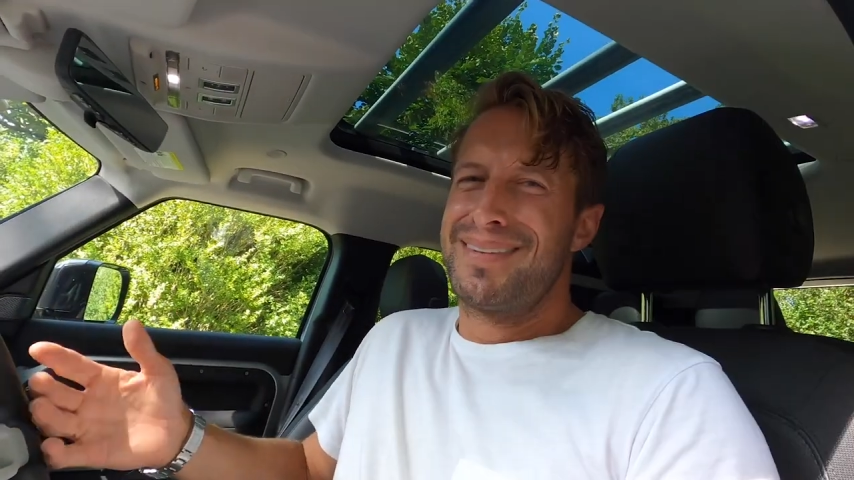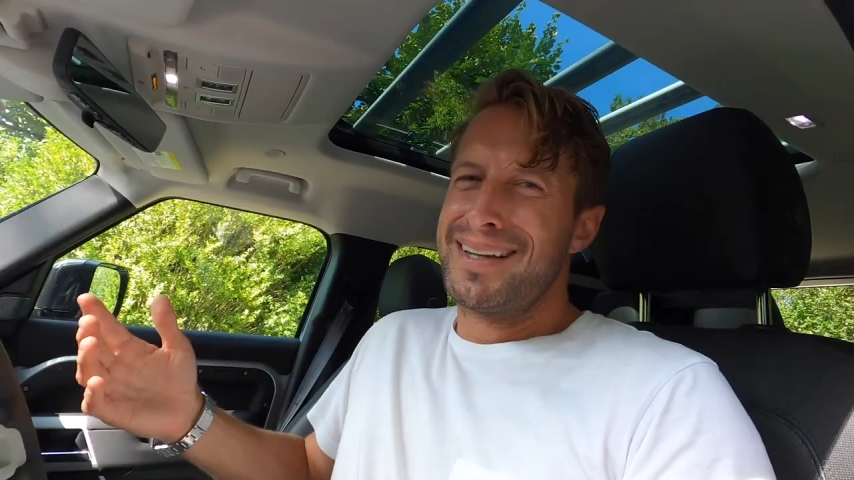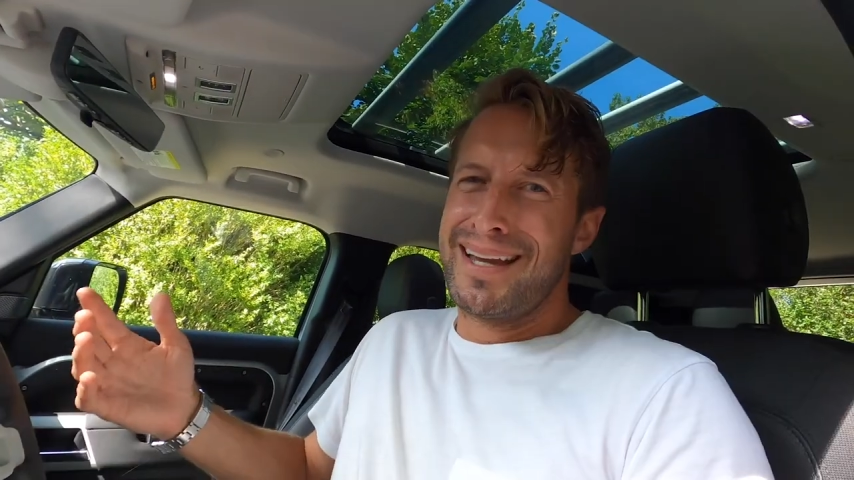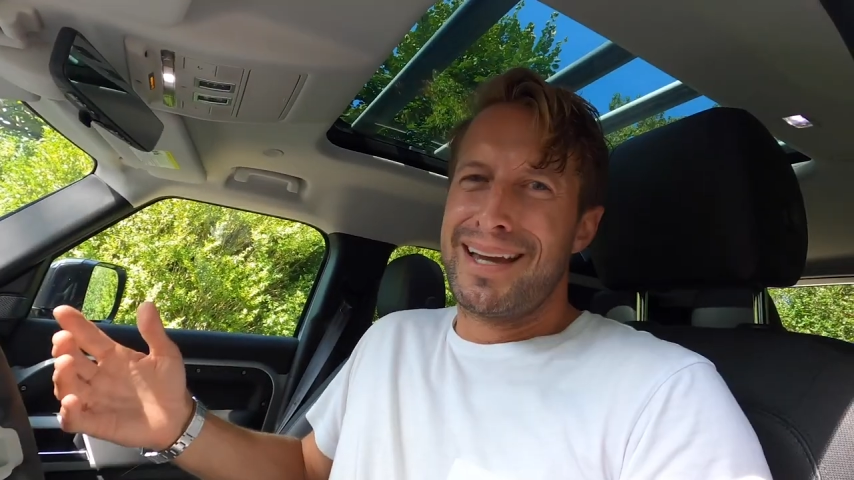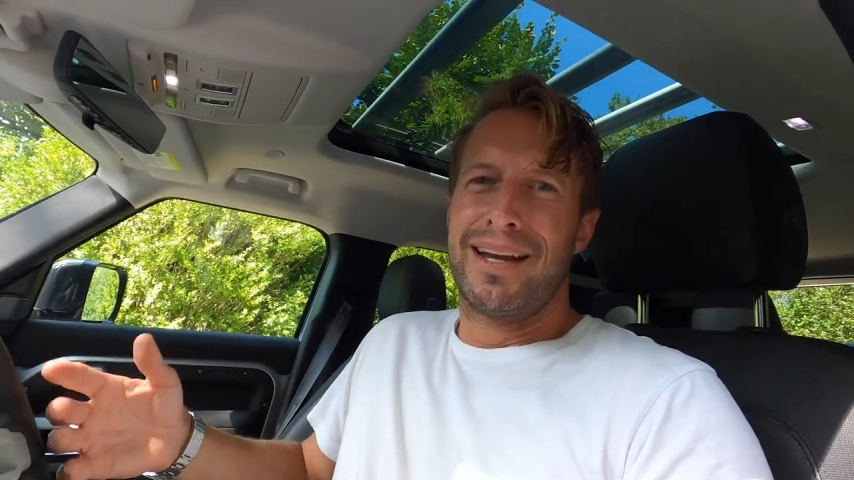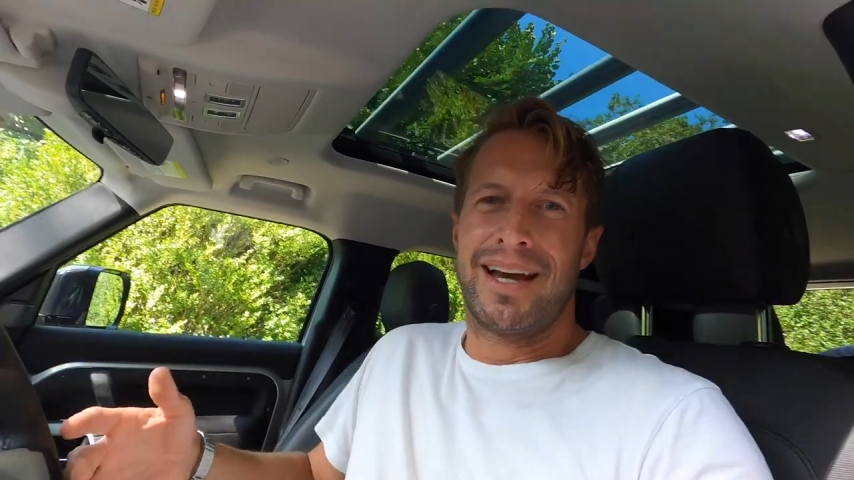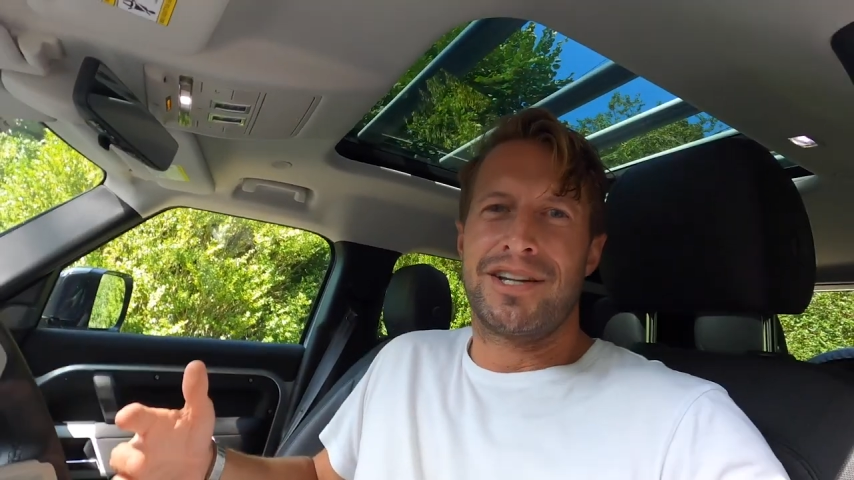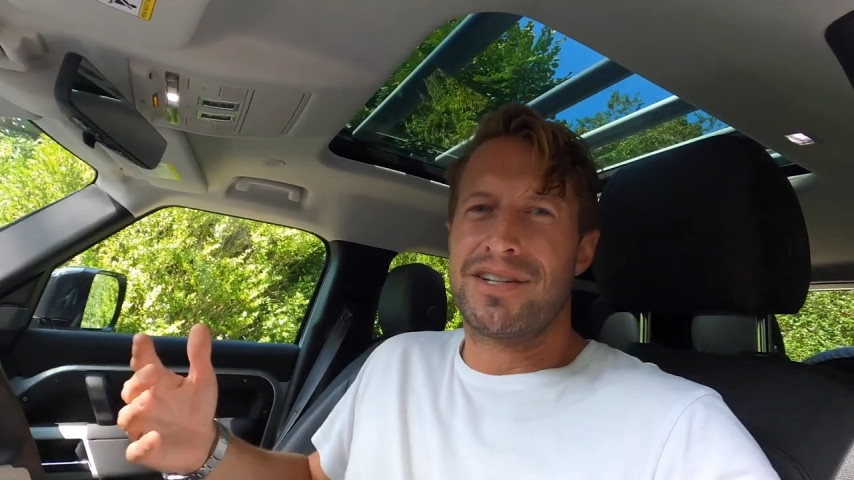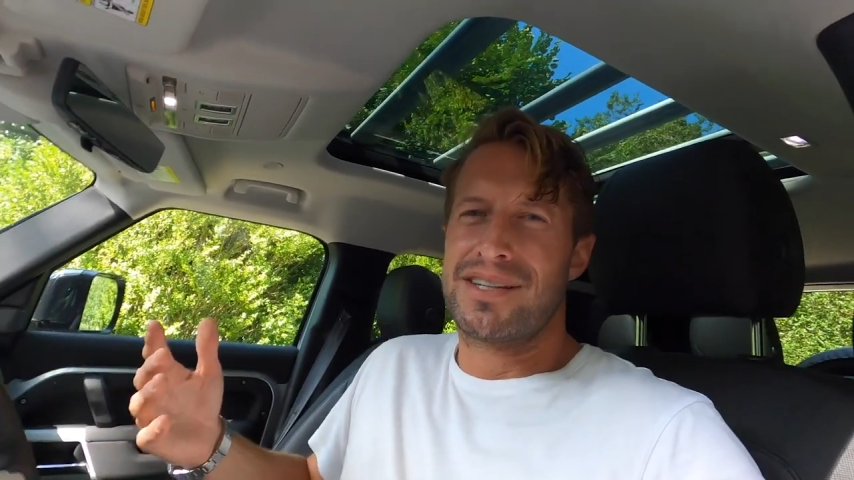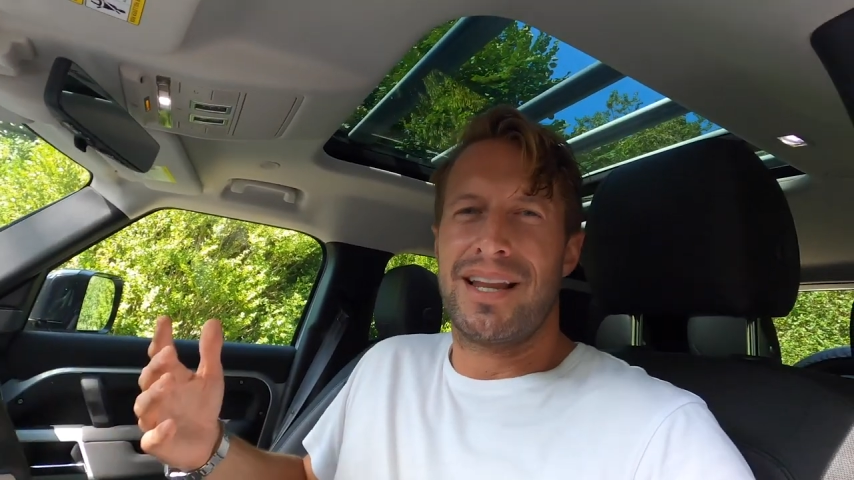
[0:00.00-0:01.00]
Again, I
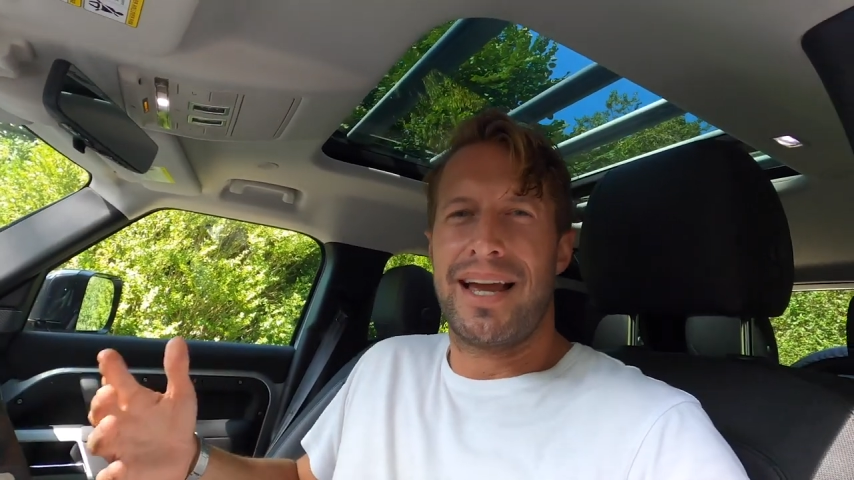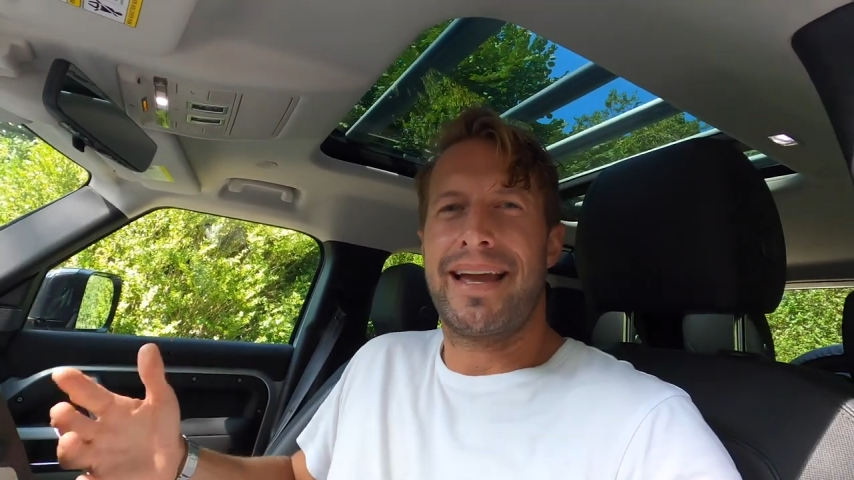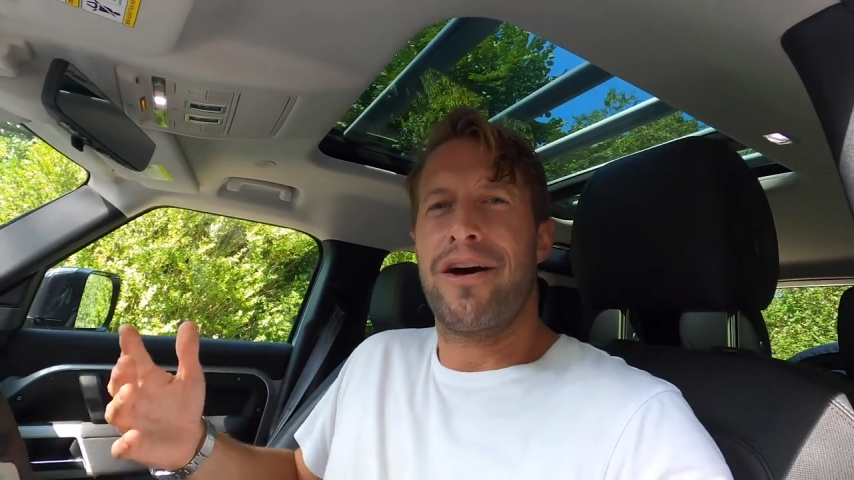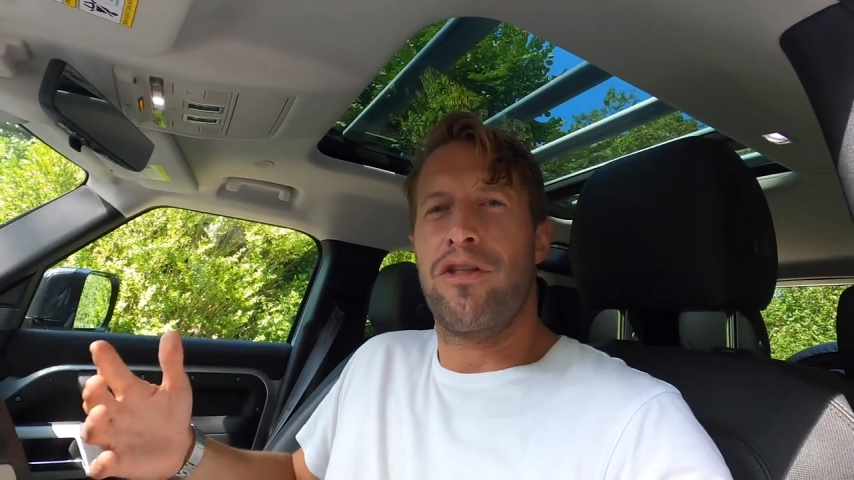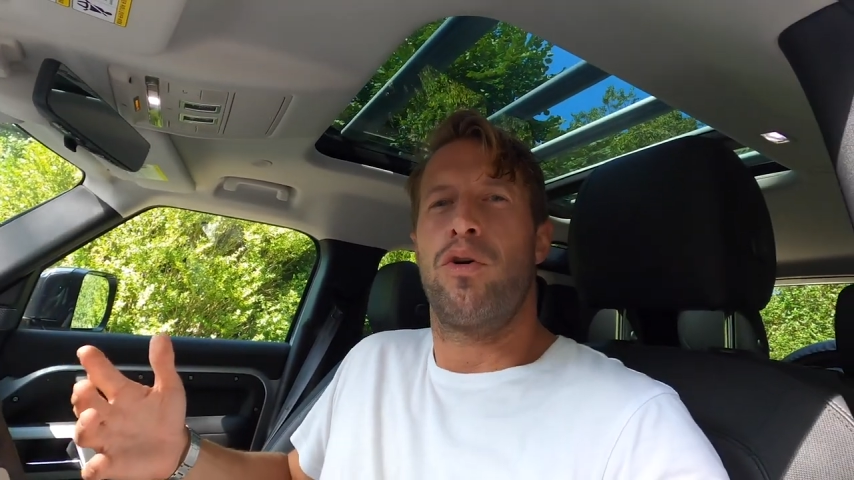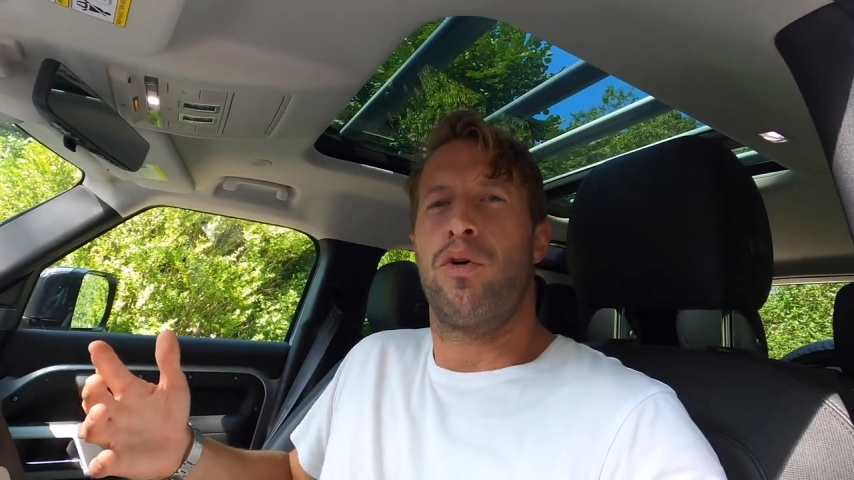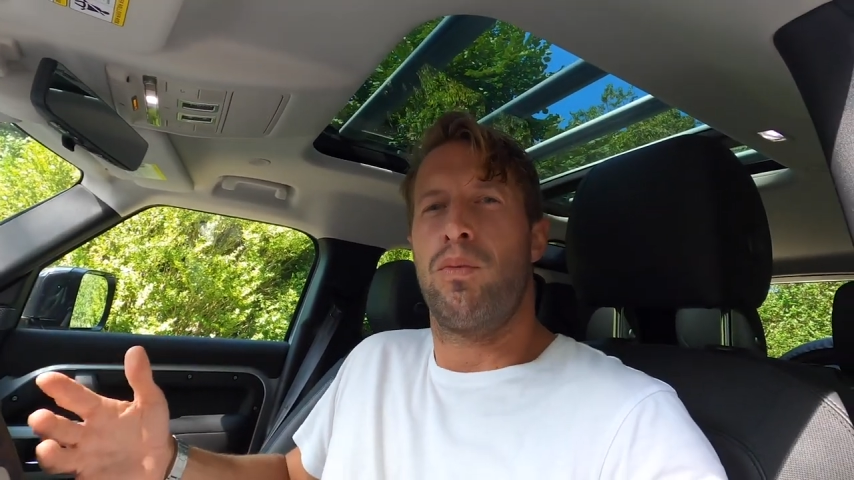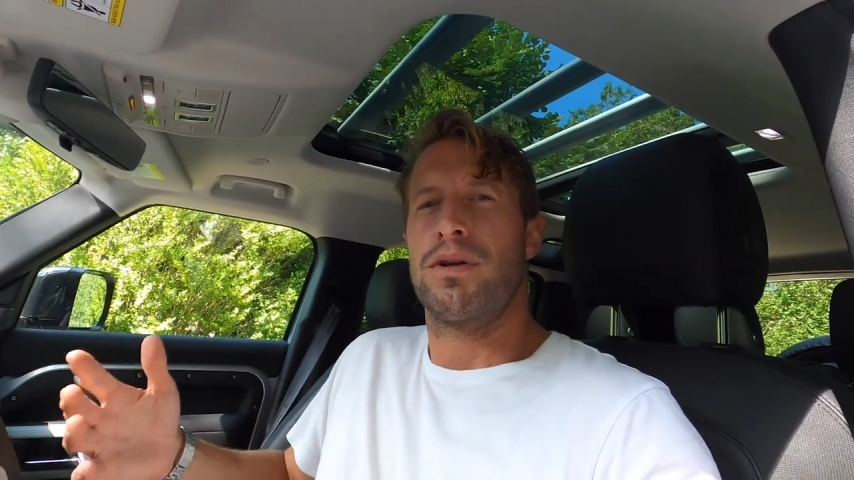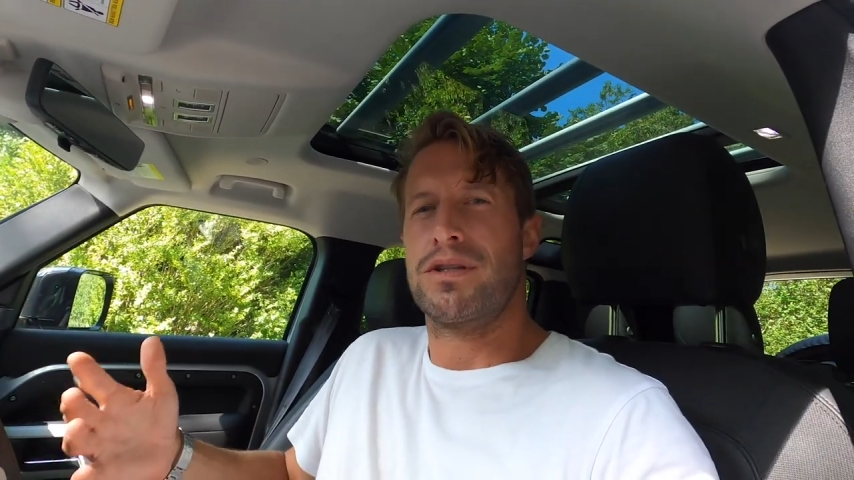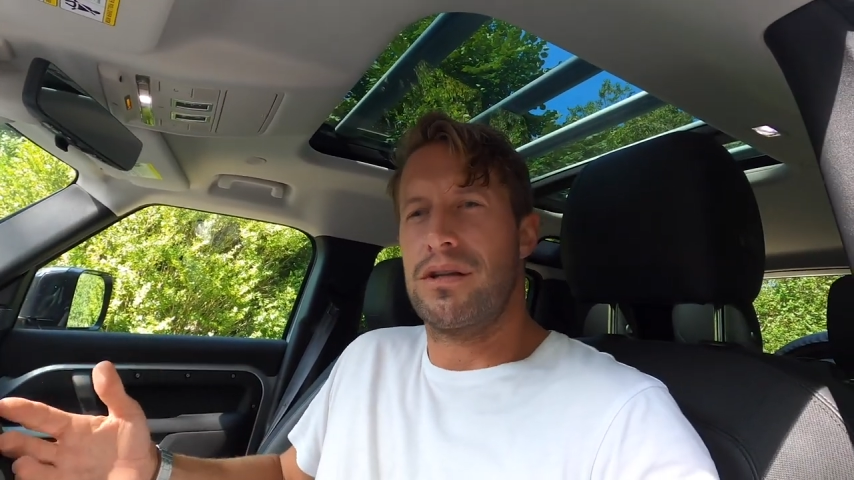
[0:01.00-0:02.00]
just like how the
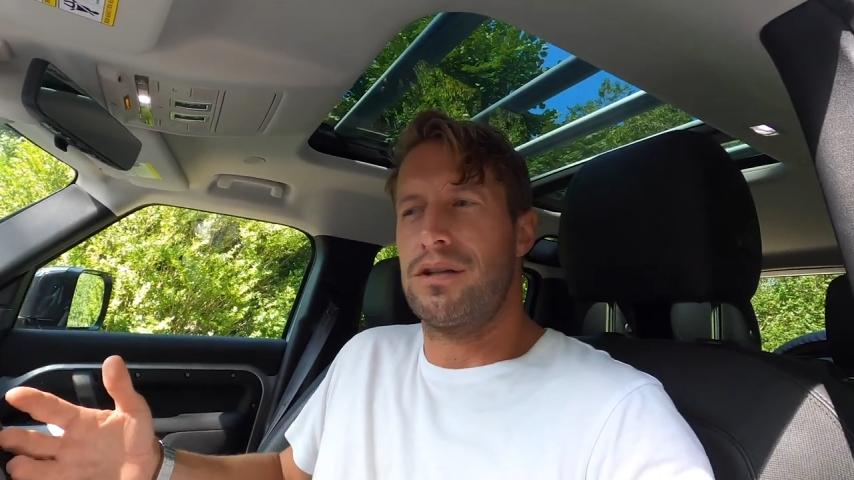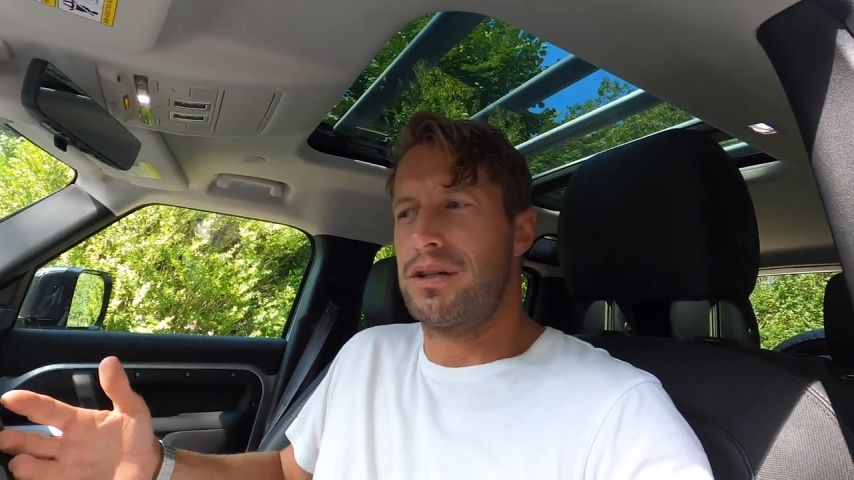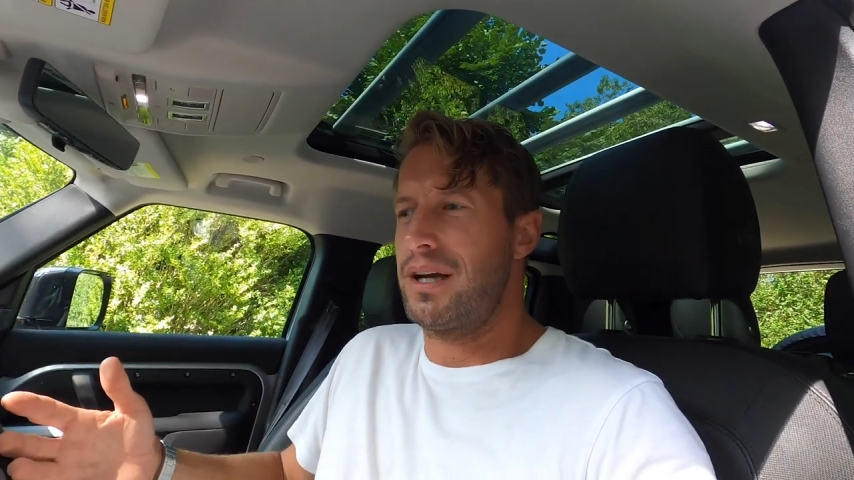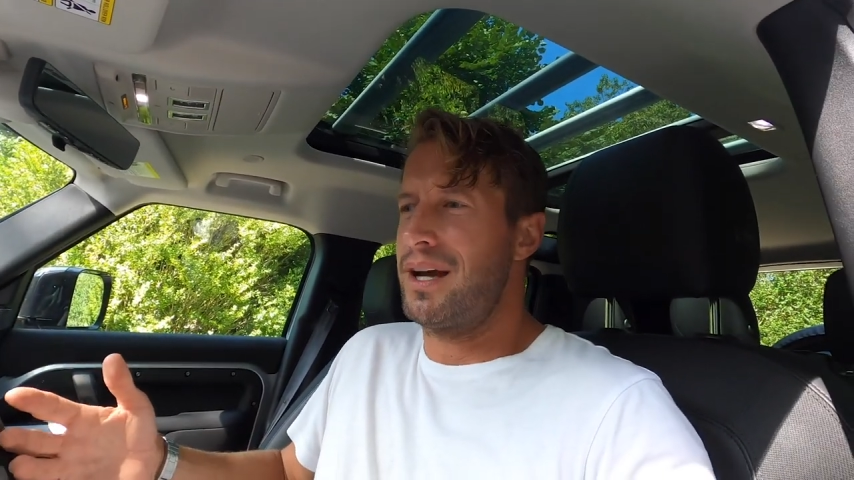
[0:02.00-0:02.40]
old ones look.